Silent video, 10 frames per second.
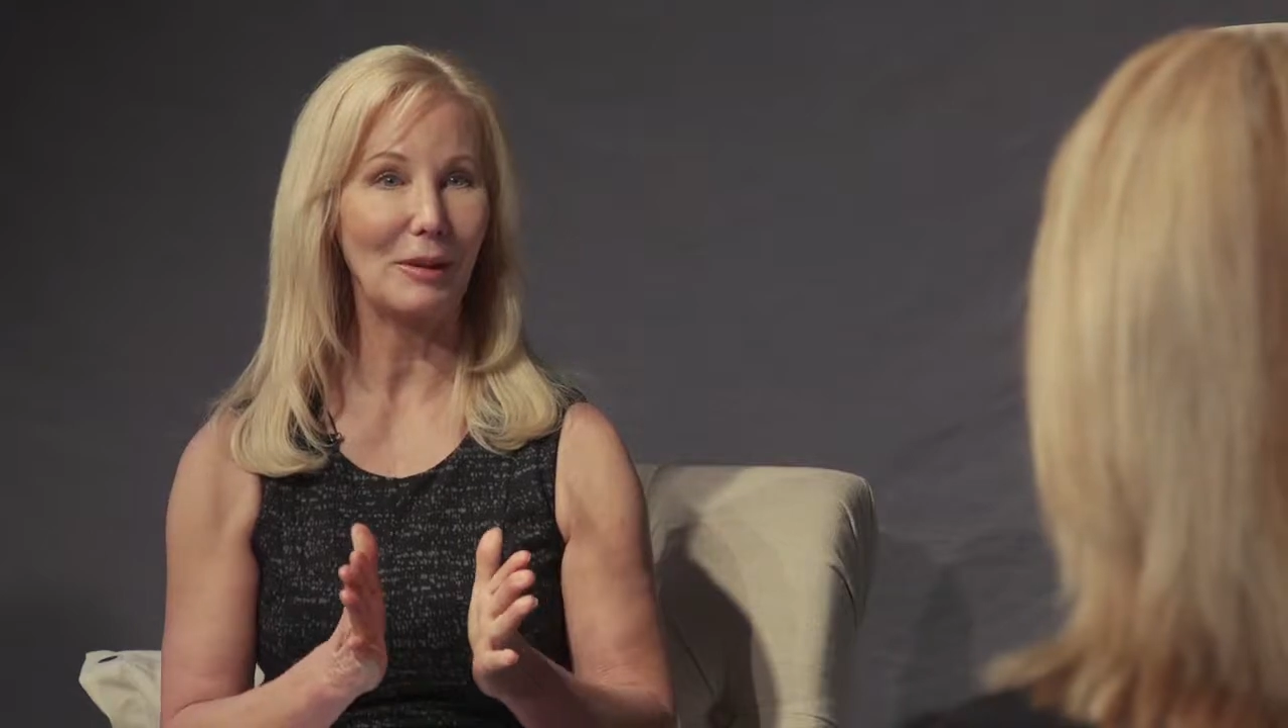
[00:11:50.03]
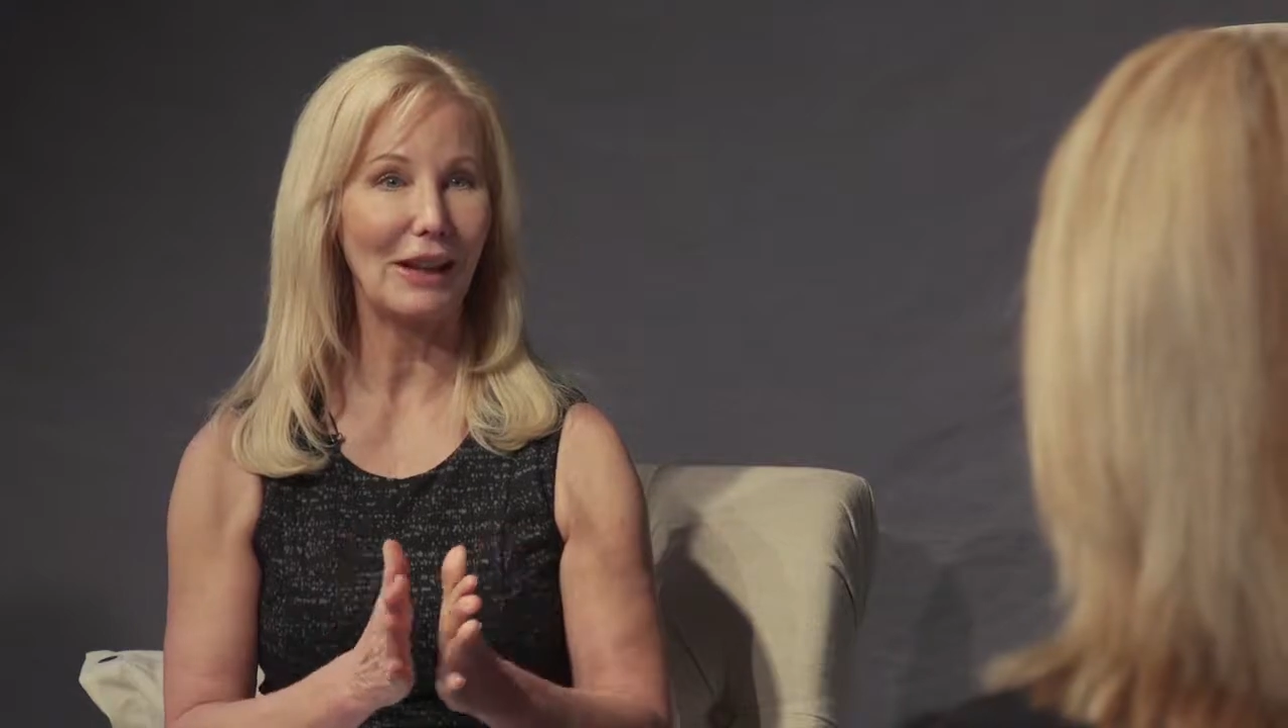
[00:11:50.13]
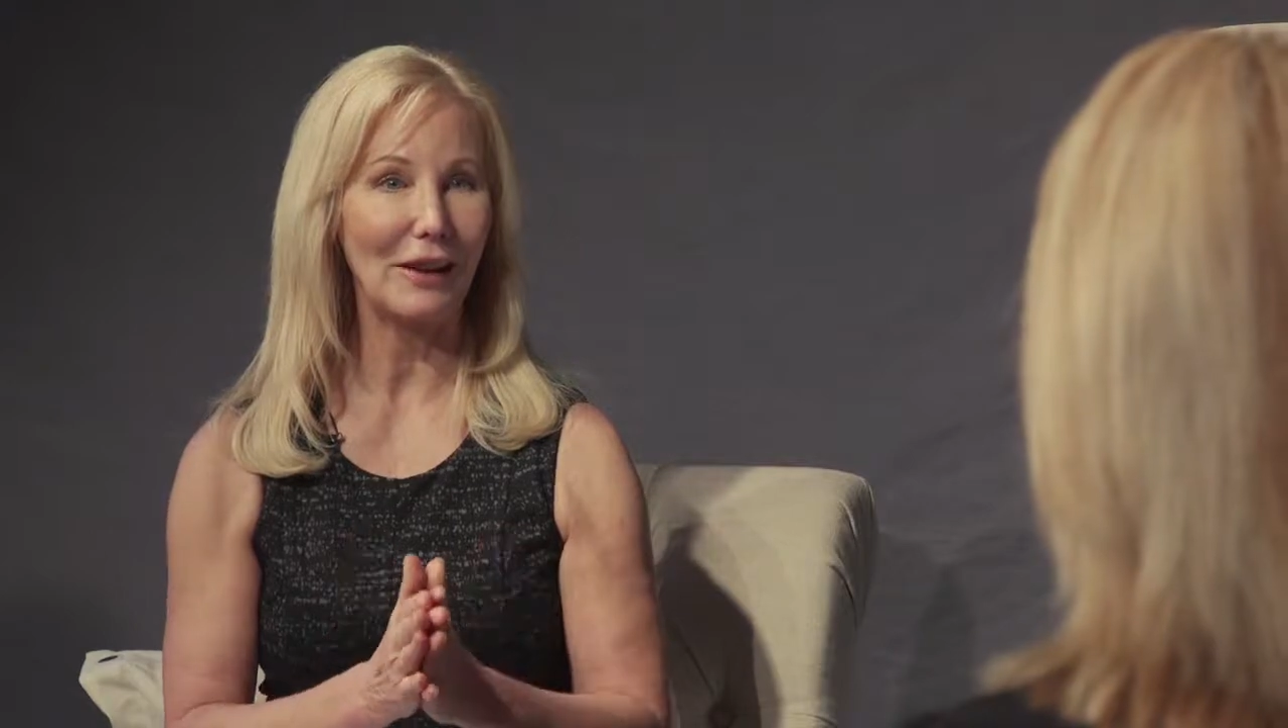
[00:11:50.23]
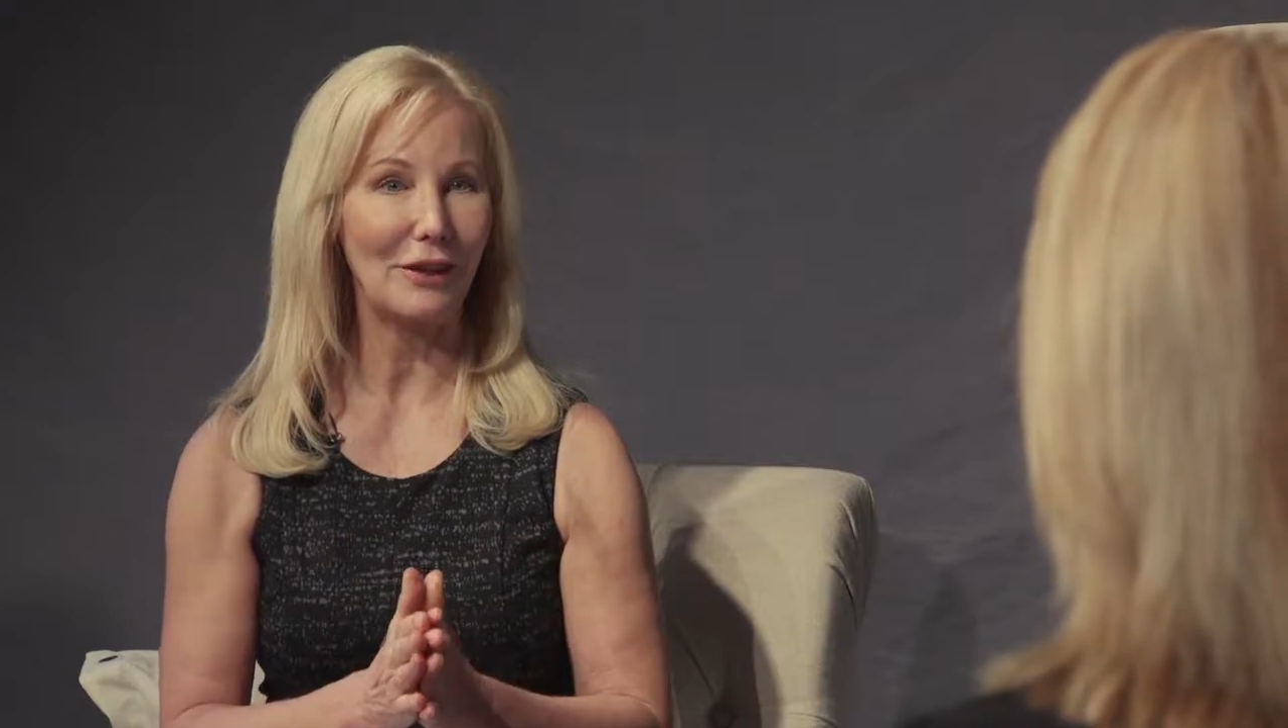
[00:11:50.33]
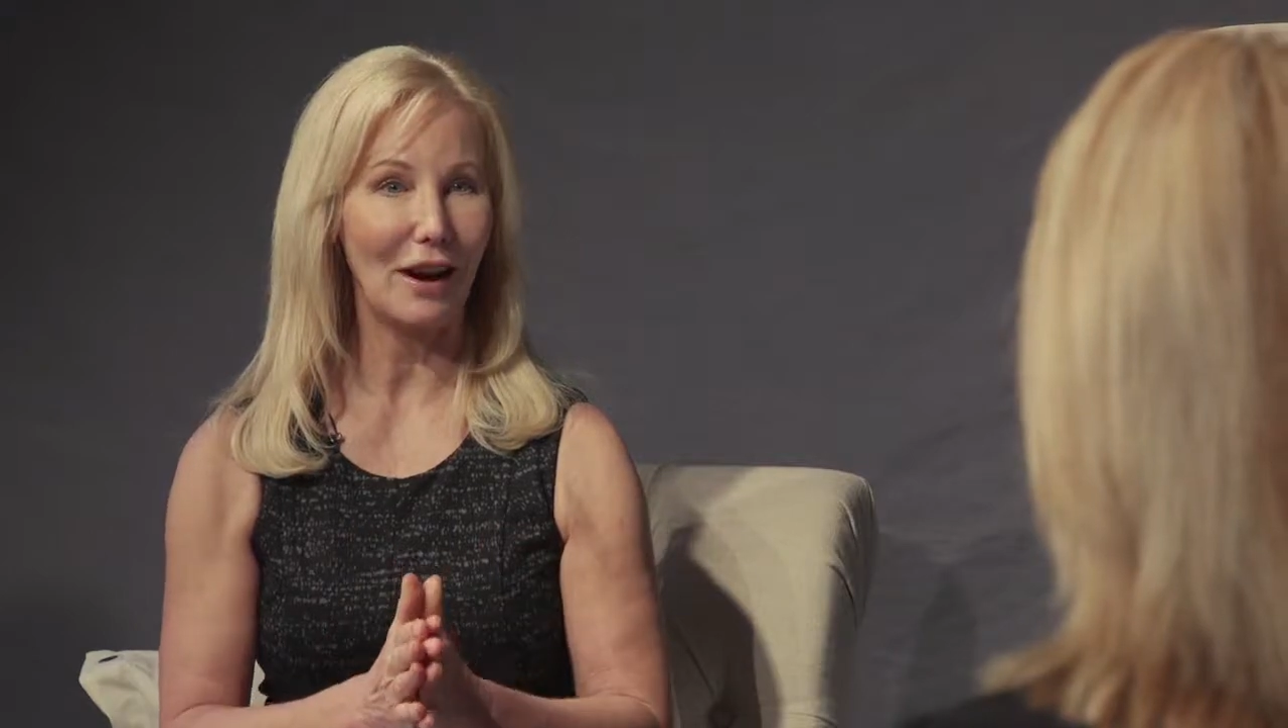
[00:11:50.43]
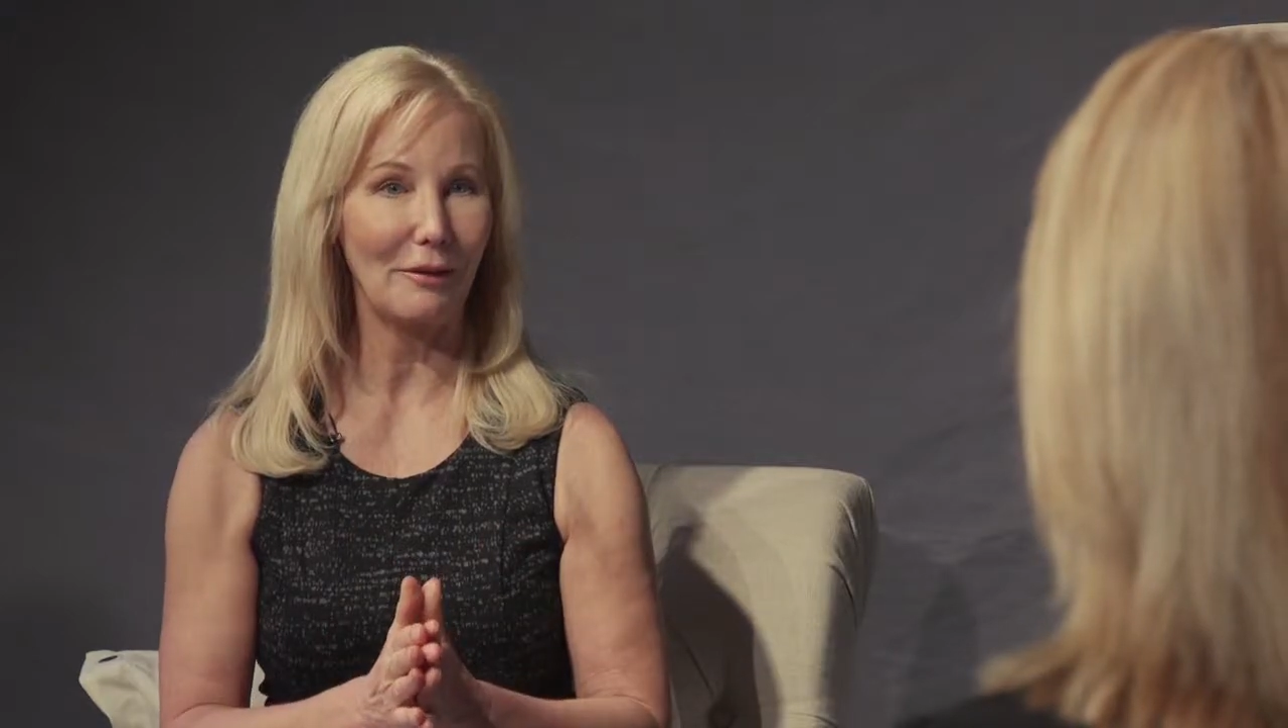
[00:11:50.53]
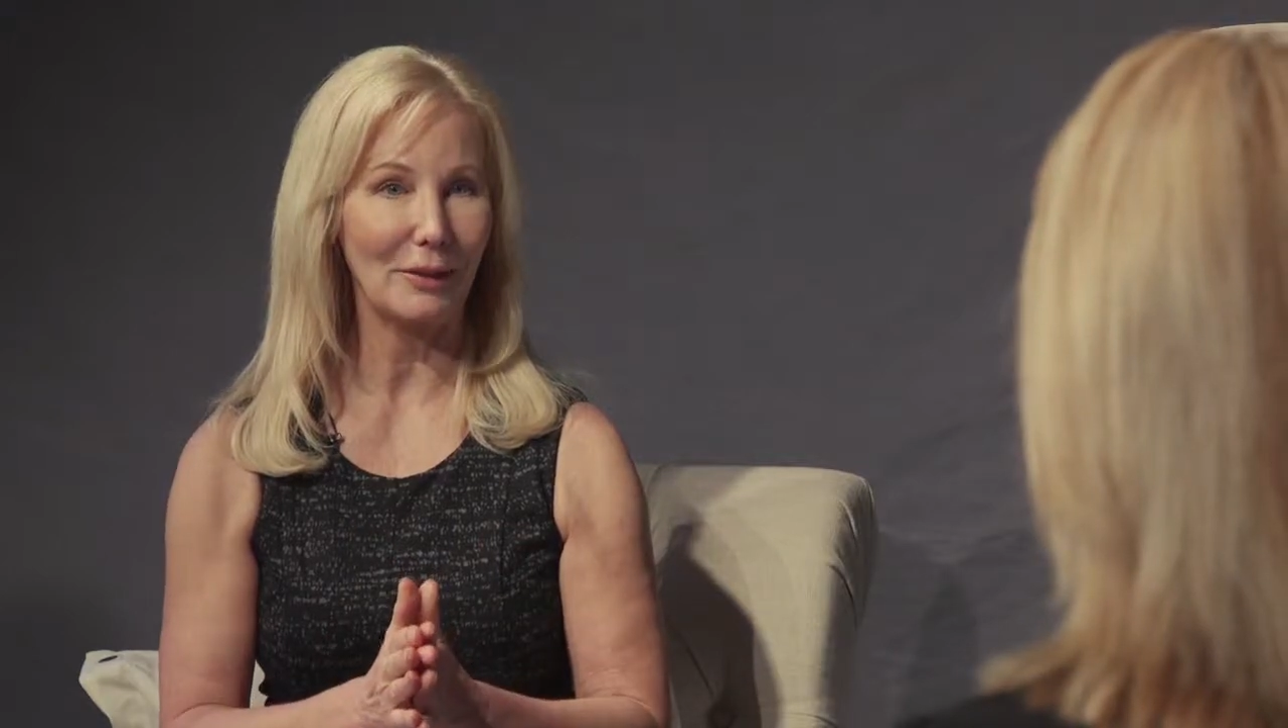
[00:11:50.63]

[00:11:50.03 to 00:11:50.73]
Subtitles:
we left off,